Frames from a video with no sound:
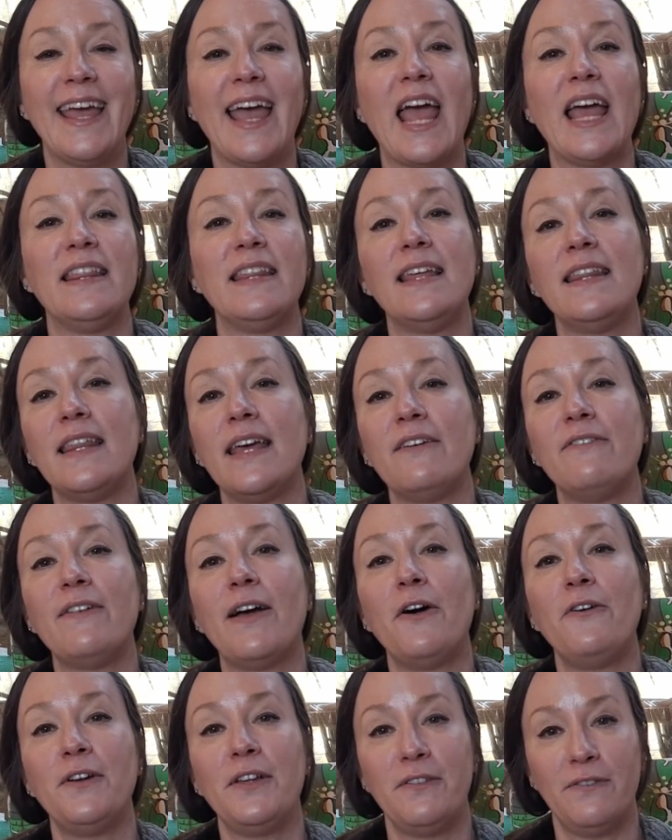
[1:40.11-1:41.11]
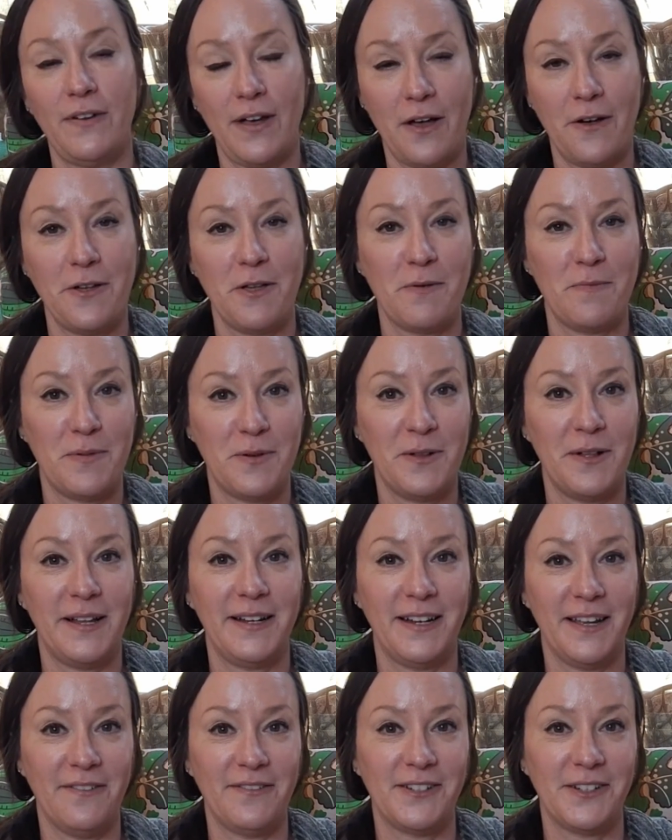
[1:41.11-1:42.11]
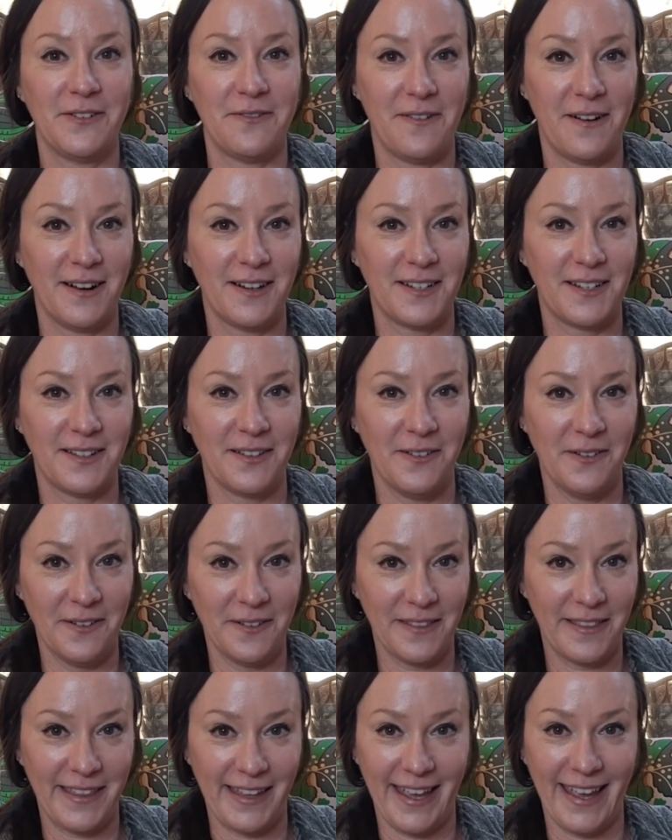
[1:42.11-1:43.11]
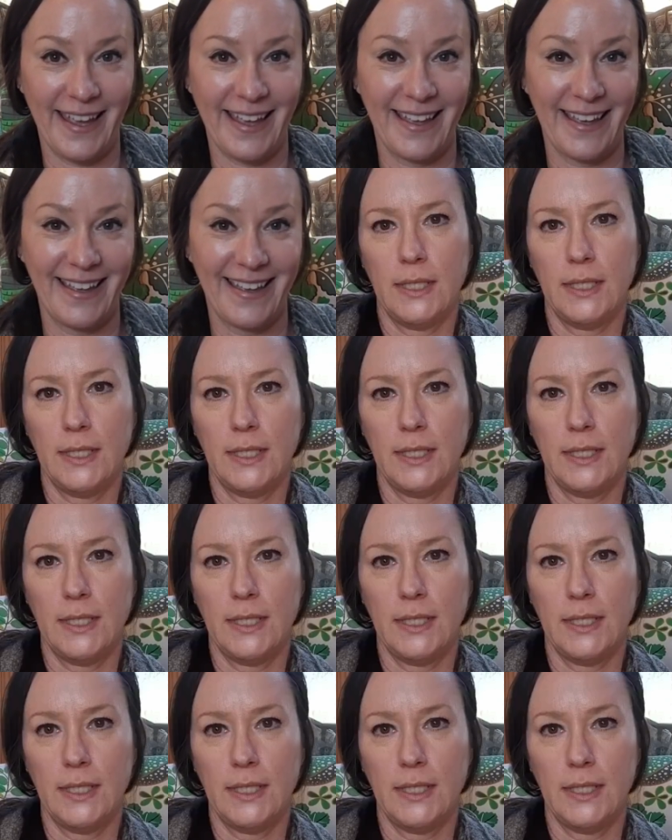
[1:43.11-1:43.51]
and that they found it valuable enough to watch the whole thing.